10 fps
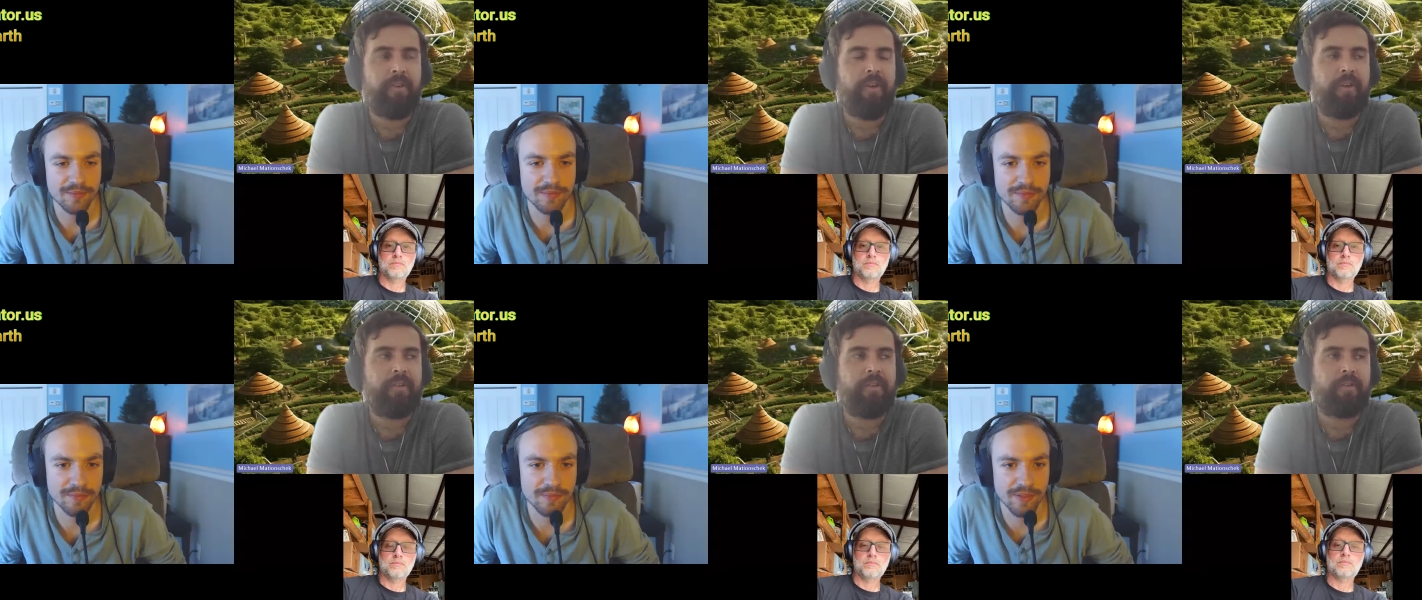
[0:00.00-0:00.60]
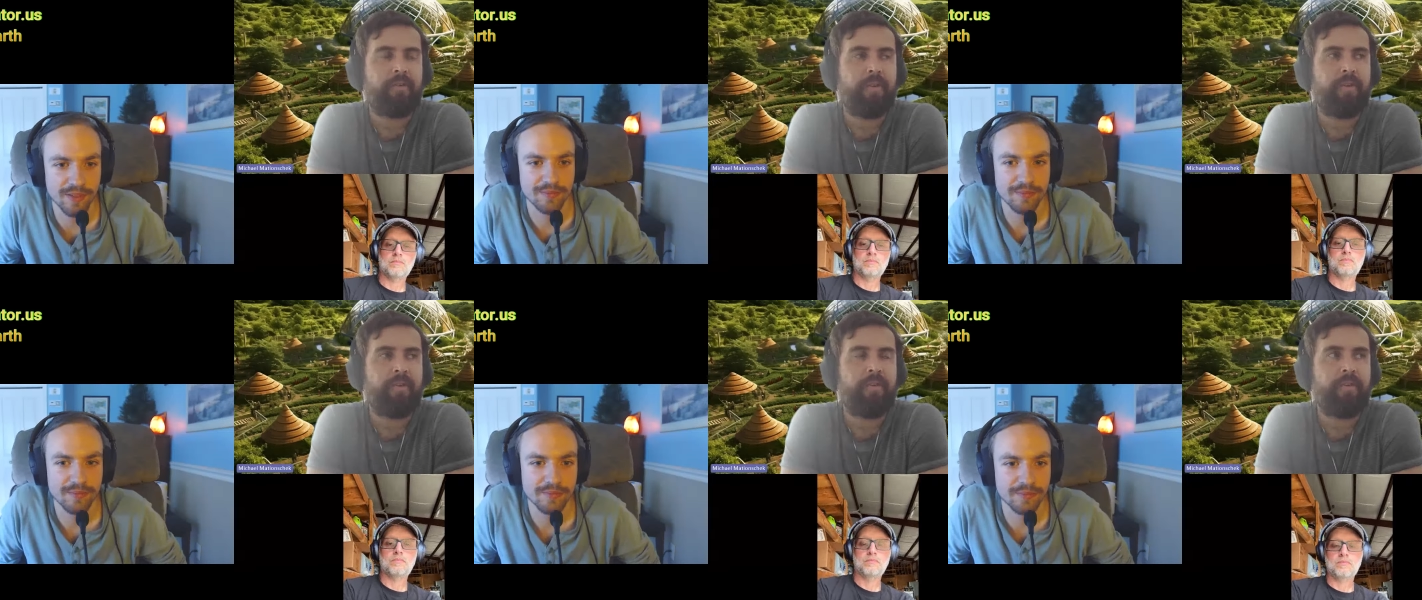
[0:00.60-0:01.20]
Speaker 1: so just,
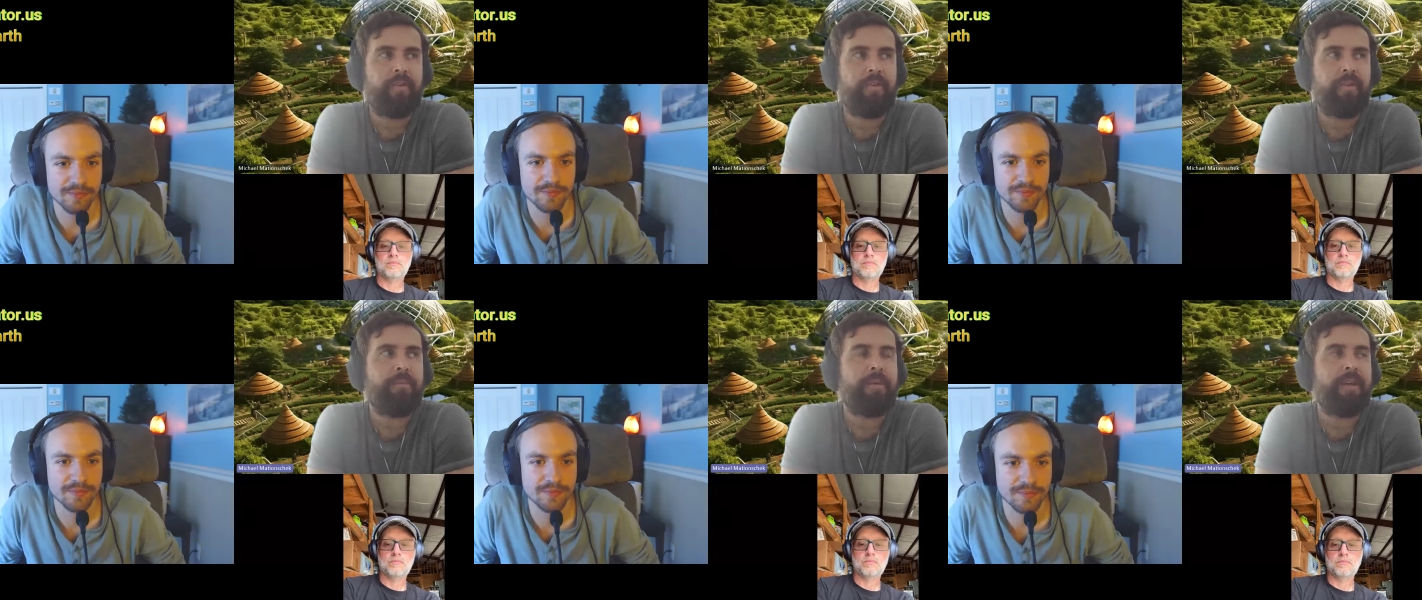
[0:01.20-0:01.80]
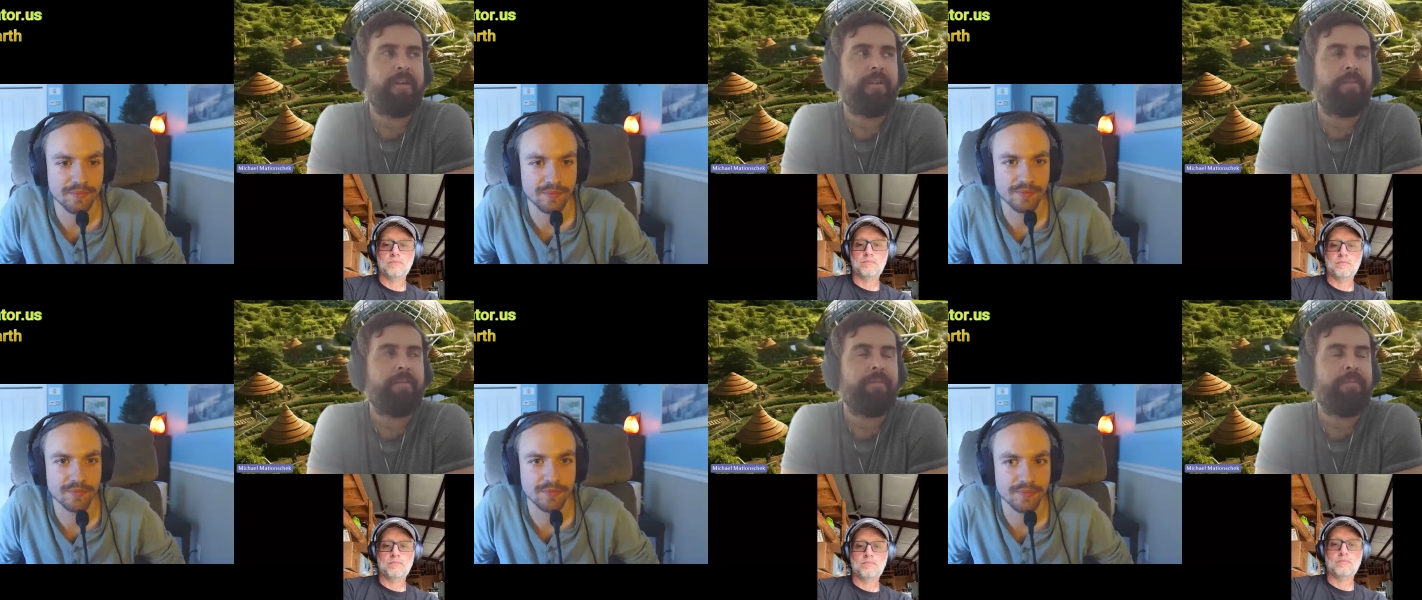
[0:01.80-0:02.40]
I mean,